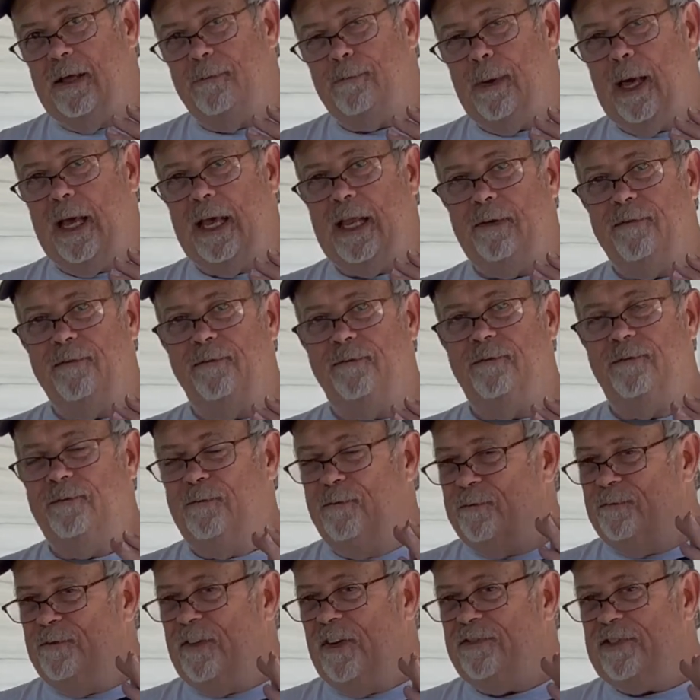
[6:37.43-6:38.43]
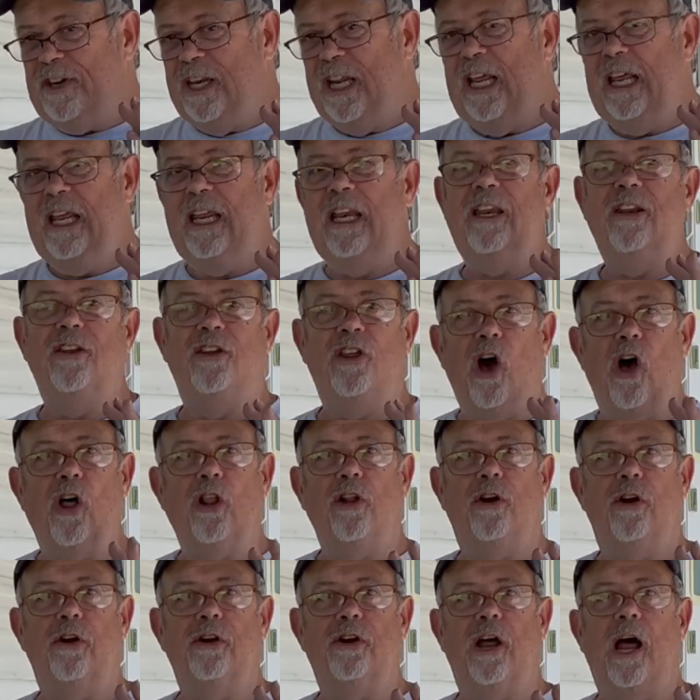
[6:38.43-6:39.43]

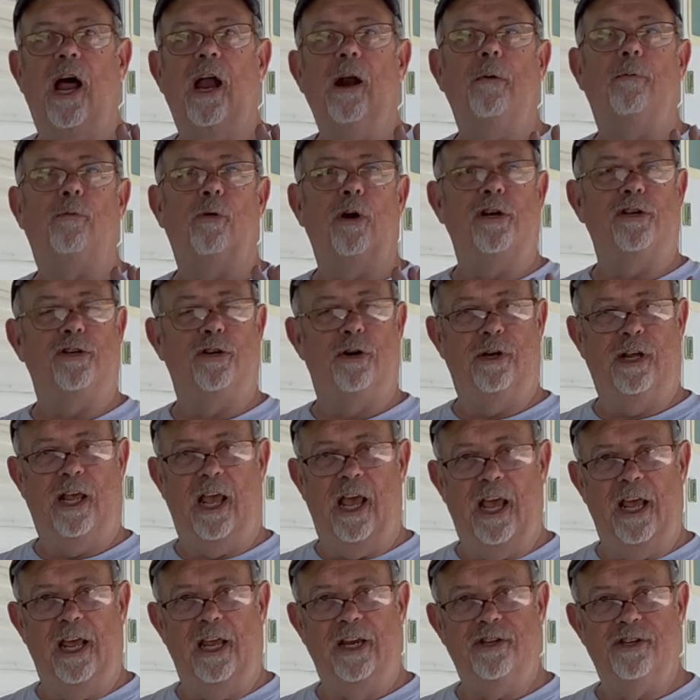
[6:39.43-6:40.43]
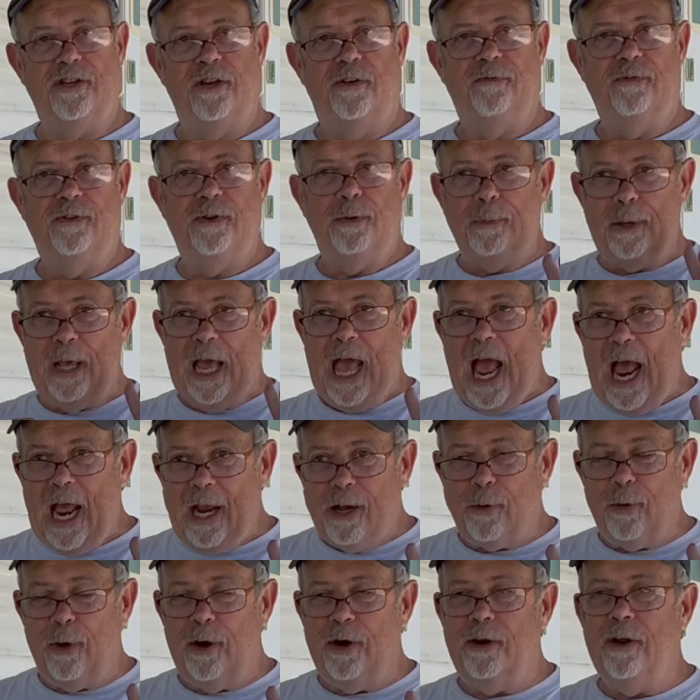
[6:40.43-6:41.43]
$15 tire pressure gauge to be
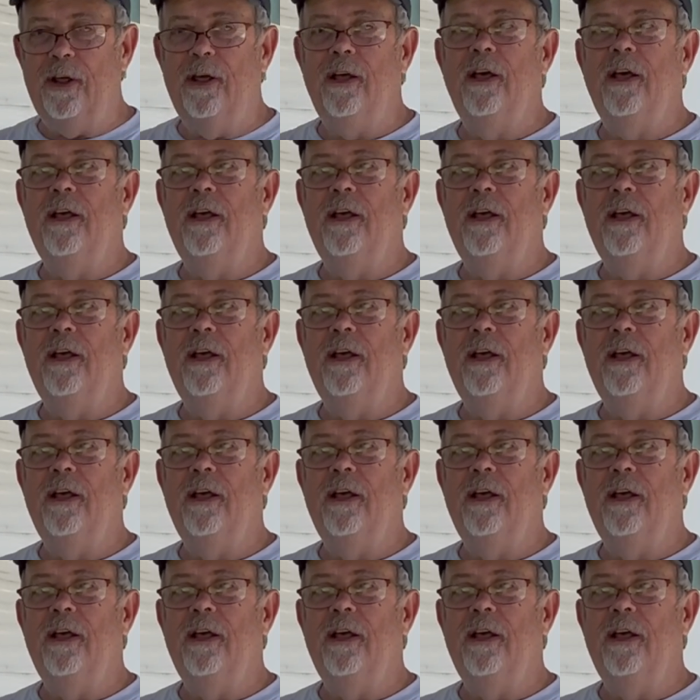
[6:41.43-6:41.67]
accurate,